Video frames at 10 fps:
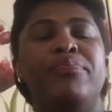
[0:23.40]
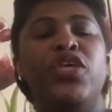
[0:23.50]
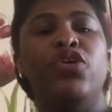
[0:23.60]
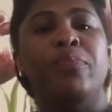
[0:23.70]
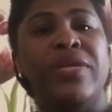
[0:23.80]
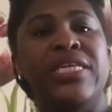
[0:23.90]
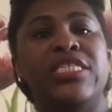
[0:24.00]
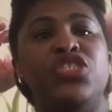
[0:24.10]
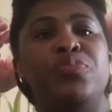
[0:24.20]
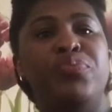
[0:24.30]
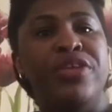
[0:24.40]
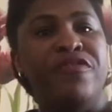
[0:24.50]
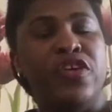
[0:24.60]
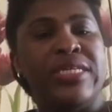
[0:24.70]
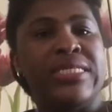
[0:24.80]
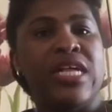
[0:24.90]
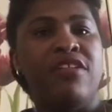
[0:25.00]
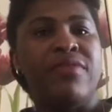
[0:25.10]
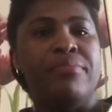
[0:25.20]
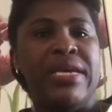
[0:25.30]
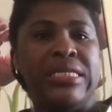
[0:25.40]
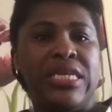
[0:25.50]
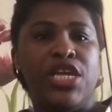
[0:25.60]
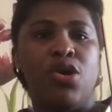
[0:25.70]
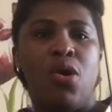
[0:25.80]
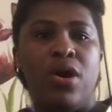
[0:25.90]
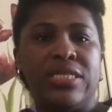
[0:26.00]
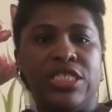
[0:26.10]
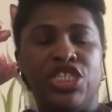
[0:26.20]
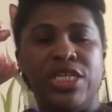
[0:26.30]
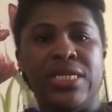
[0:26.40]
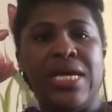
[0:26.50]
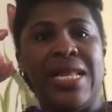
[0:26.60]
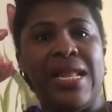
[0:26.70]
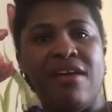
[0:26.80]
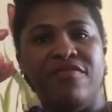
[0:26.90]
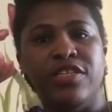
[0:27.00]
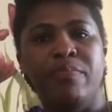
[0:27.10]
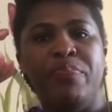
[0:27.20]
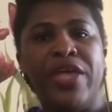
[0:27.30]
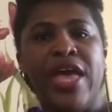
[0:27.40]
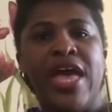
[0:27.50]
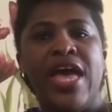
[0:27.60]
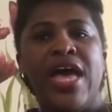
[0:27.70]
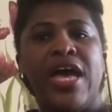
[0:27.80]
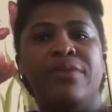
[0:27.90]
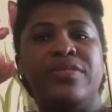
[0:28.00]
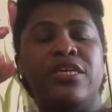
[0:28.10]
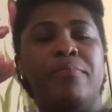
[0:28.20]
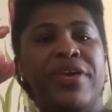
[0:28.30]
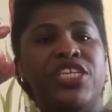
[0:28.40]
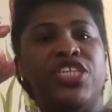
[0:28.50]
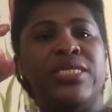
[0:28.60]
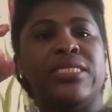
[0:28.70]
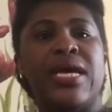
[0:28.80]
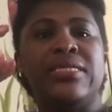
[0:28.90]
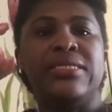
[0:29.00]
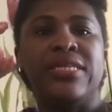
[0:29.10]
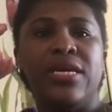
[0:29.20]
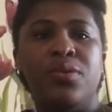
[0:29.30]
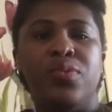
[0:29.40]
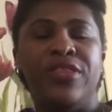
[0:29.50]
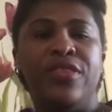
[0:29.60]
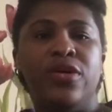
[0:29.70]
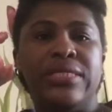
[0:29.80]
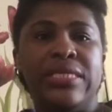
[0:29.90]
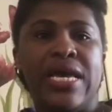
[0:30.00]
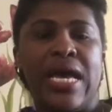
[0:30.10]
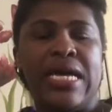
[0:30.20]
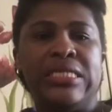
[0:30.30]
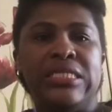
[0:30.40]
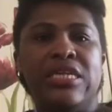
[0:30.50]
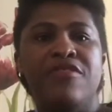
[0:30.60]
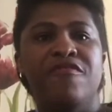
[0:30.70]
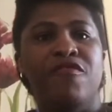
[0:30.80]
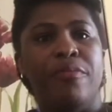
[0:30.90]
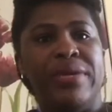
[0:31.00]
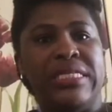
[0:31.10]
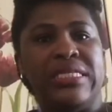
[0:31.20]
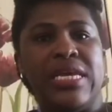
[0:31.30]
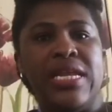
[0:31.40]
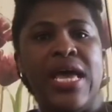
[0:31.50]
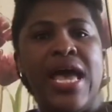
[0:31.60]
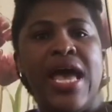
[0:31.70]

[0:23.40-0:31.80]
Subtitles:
your ability to breathe for yourself and maintain your oxygen level. Some patients are sick with nausea and vomiting,